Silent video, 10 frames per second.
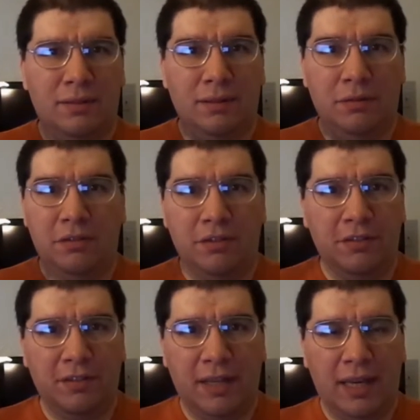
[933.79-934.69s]
Uh, she
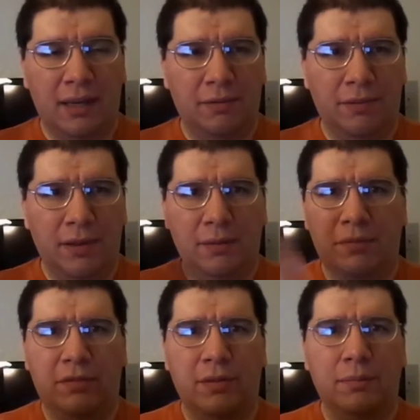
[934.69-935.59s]
just gave
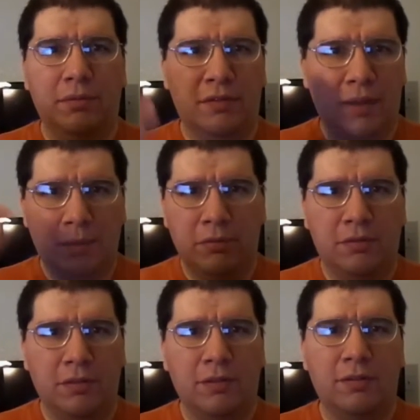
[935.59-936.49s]
him some
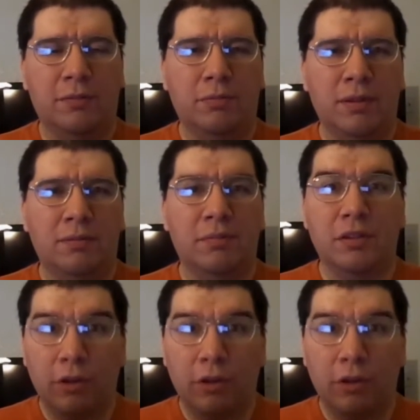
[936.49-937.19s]
sandwiches with